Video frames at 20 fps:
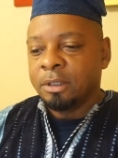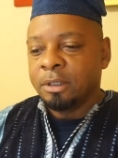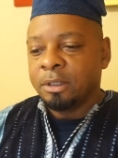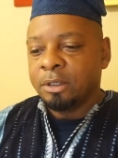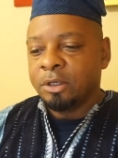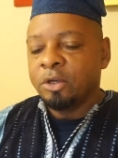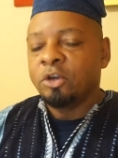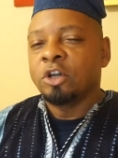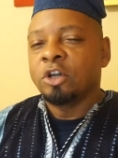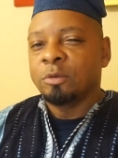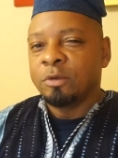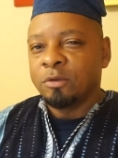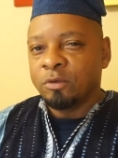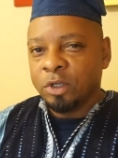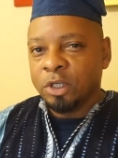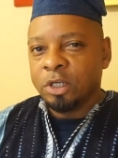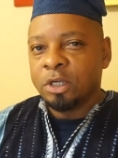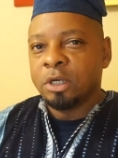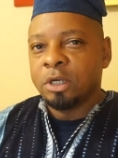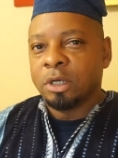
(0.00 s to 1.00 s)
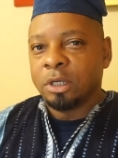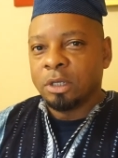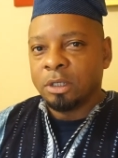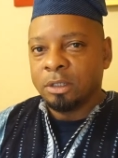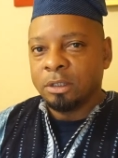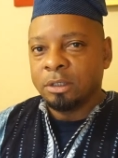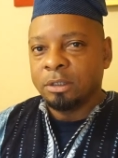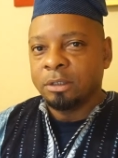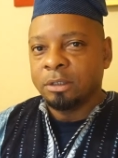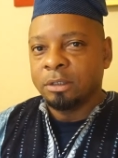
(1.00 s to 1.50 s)
you're going to be really good.
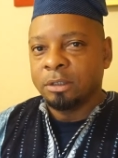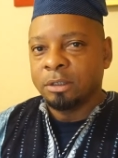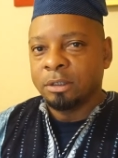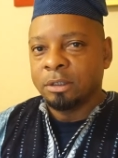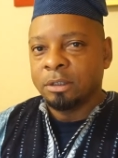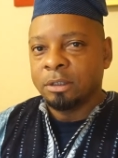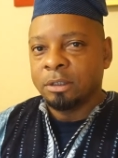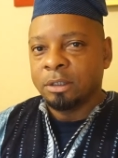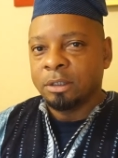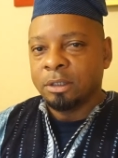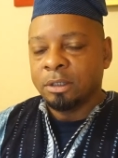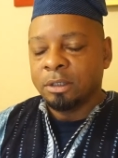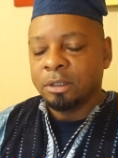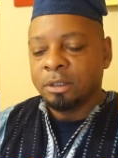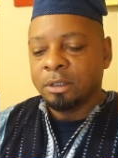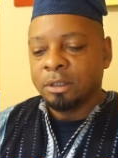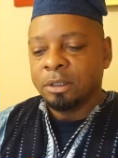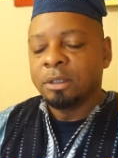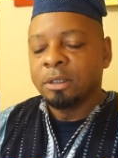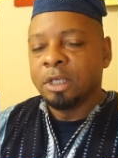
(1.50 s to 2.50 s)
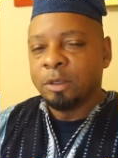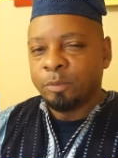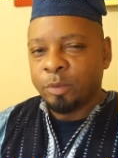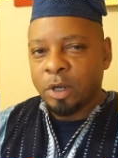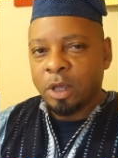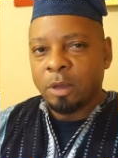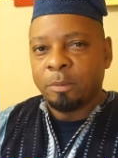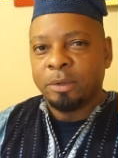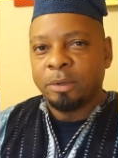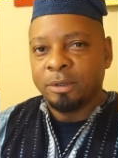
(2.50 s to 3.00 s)
Keep it
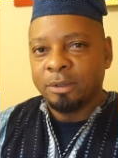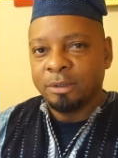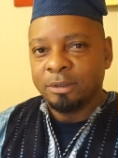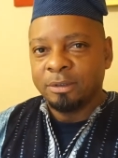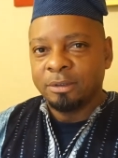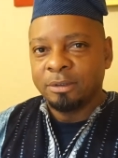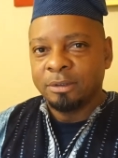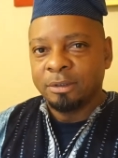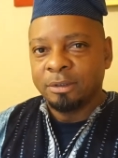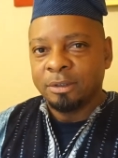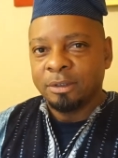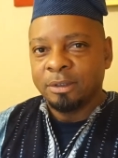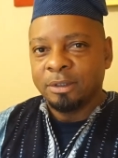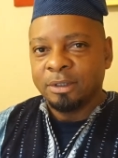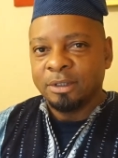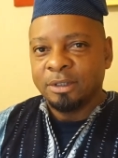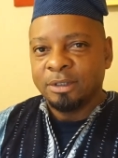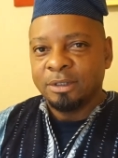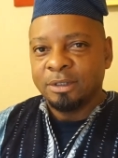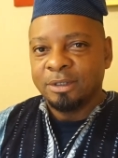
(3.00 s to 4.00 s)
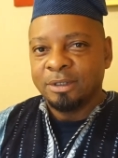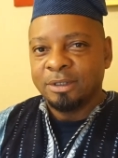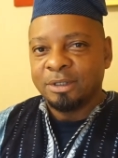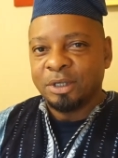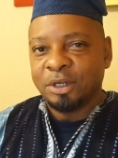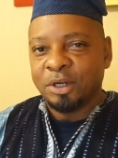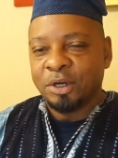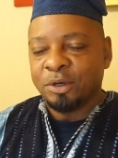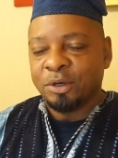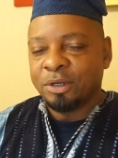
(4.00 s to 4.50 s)
up.
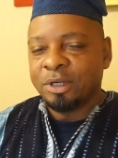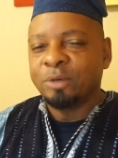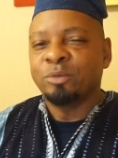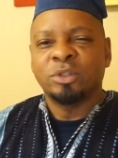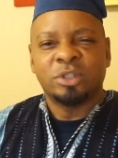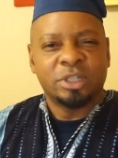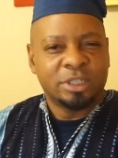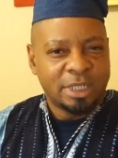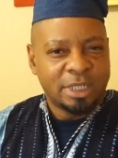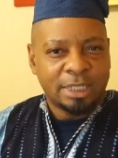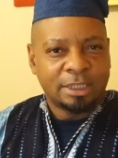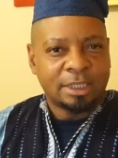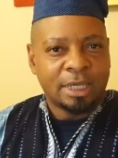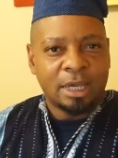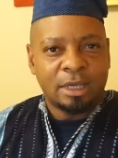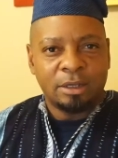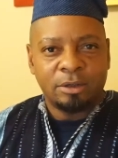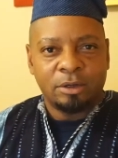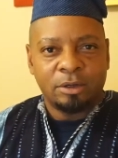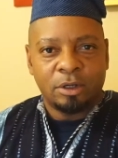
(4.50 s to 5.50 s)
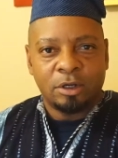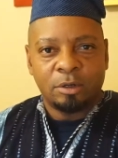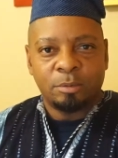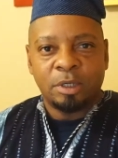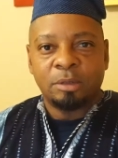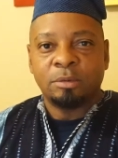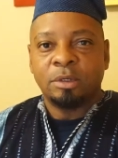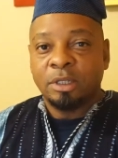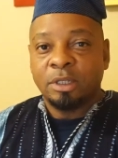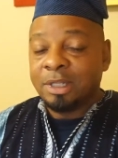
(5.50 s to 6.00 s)
You know, it was just like that. You know what I
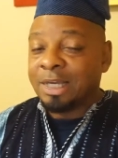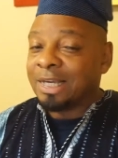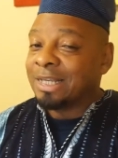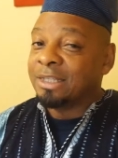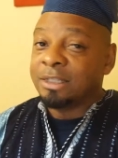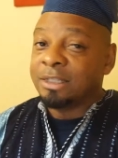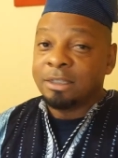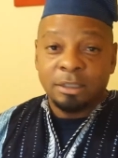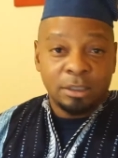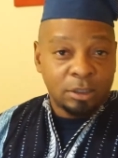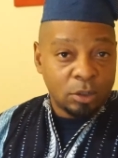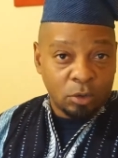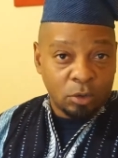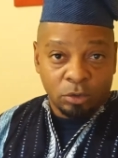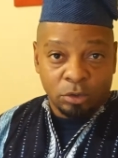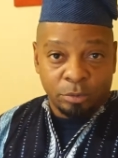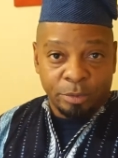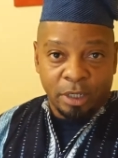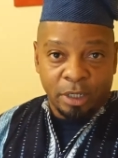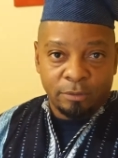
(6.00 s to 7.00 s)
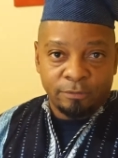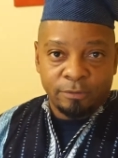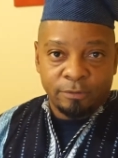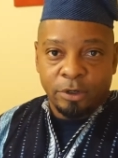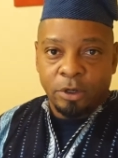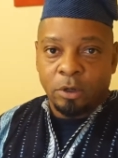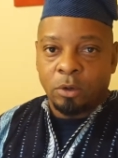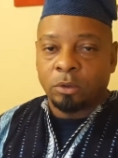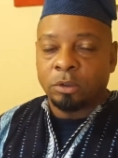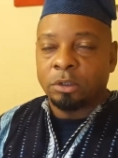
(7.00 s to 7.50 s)
mean? And like I said, this is an older man,
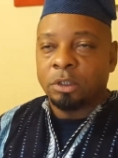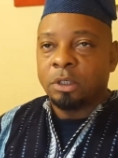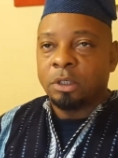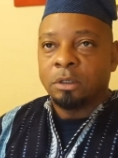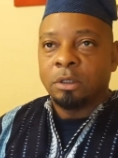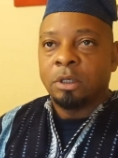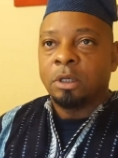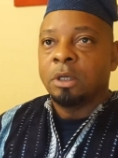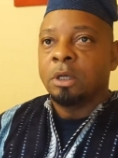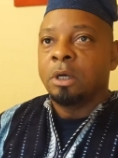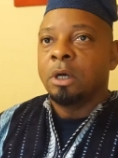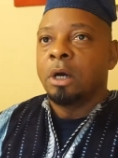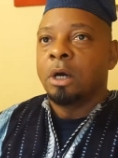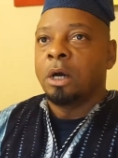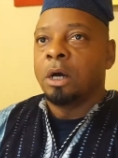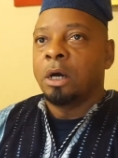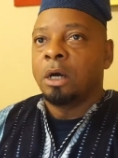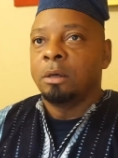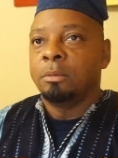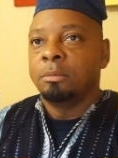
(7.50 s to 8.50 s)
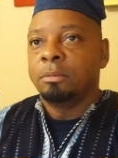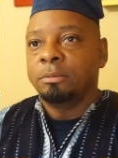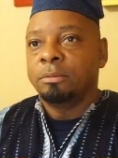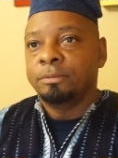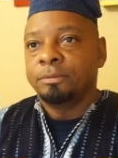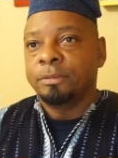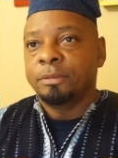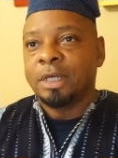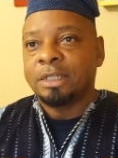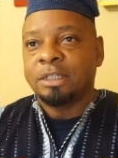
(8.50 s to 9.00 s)
very old. Um,
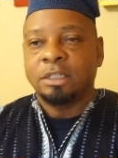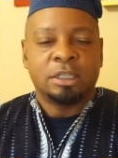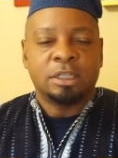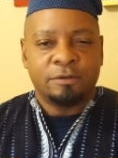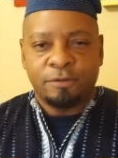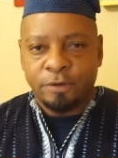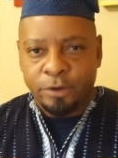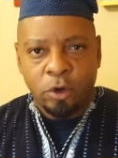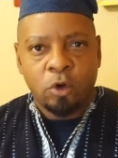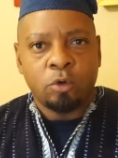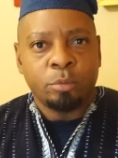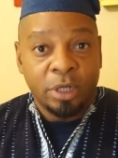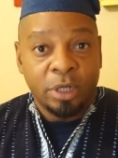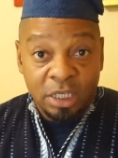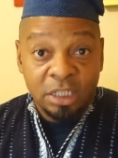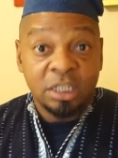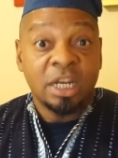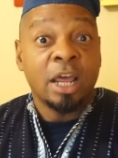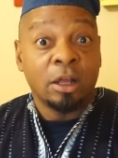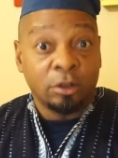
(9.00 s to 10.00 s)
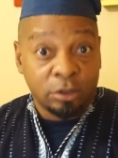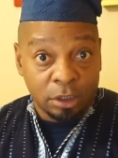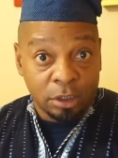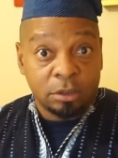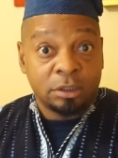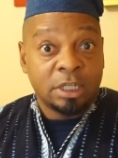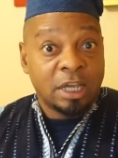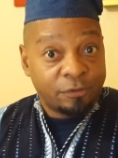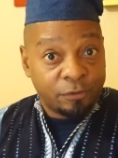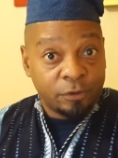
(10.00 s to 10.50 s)
I shouldn't say very old, but he's an elder,
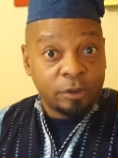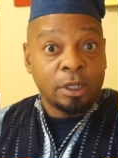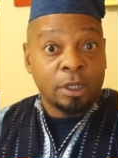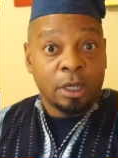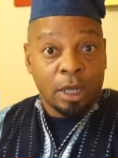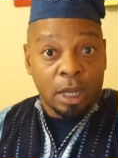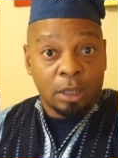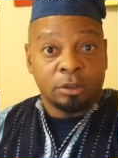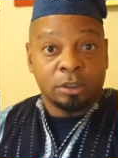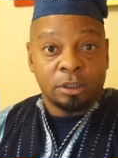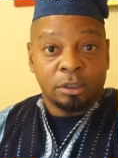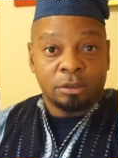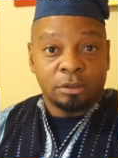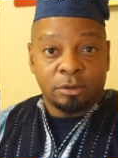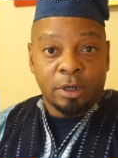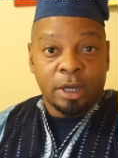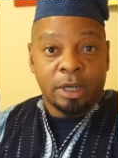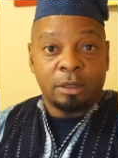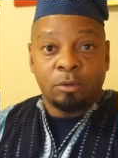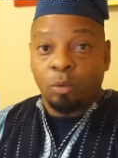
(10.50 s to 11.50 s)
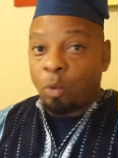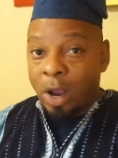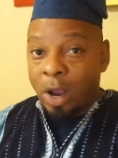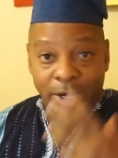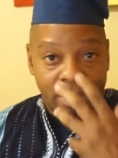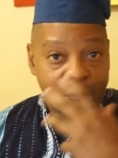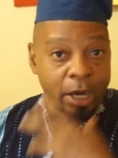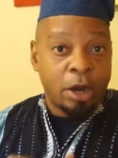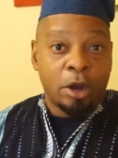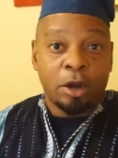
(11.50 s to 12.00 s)
definitely an elder, right?
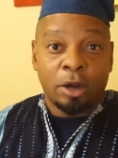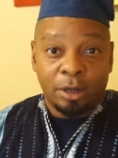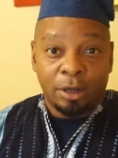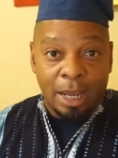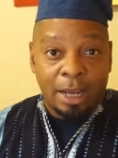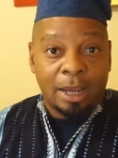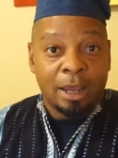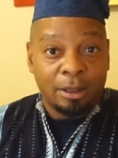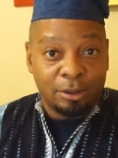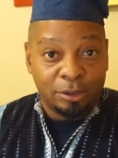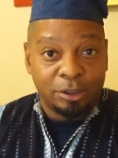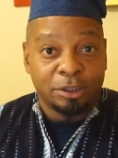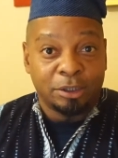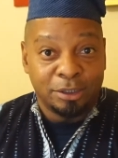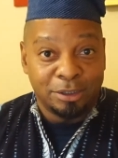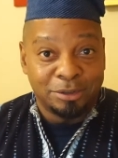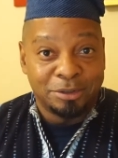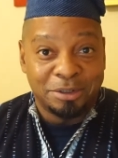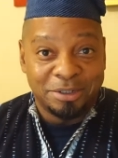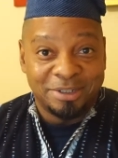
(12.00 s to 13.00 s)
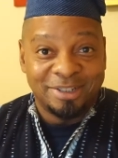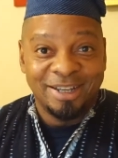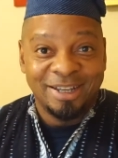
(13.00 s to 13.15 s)
White hair, like elder. Uh-huh.